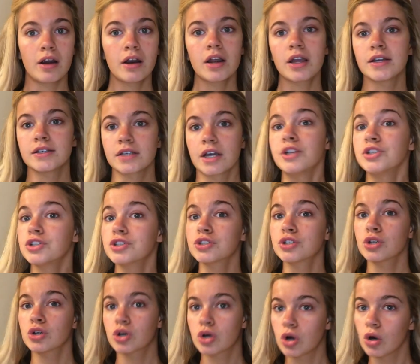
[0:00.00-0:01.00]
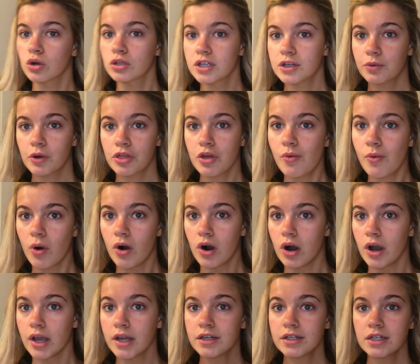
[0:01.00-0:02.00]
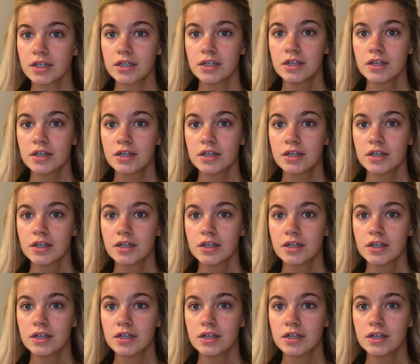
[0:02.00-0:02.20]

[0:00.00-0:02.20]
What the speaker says: is I just curled it with a wand,